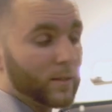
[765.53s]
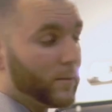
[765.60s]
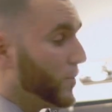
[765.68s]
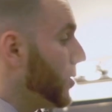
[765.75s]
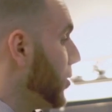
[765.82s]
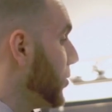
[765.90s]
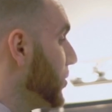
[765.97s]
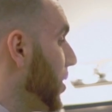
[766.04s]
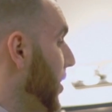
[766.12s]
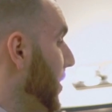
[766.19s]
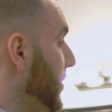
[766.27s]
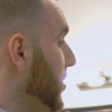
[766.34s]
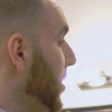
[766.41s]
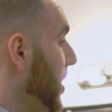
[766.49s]
If you don't know,
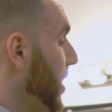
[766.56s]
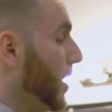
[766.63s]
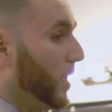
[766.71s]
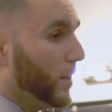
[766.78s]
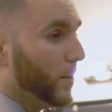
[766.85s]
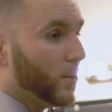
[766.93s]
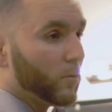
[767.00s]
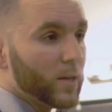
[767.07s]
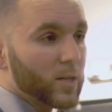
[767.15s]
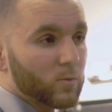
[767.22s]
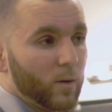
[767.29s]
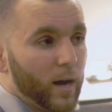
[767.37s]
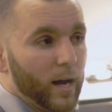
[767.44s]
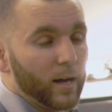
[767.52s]
the
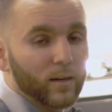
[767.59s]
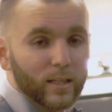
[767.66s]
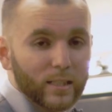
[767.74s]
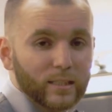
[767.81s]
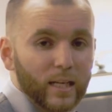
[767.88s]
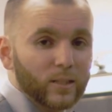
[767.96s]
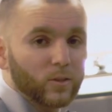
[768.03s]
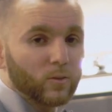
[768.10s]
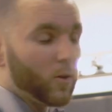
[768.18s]
reason why haircuts take so